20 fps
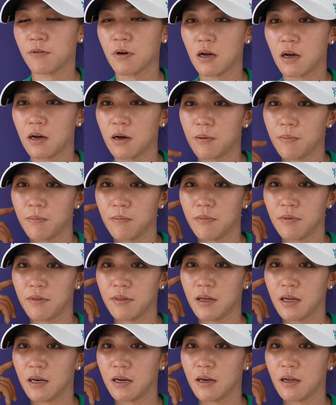
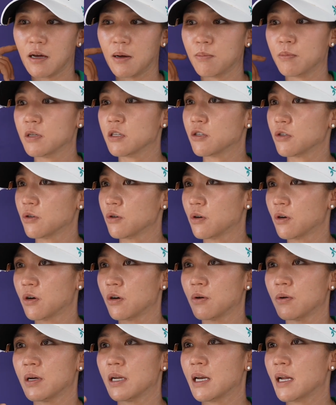that
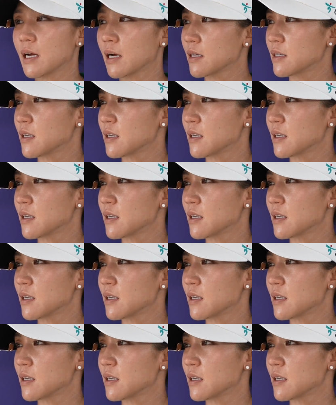Mizuho and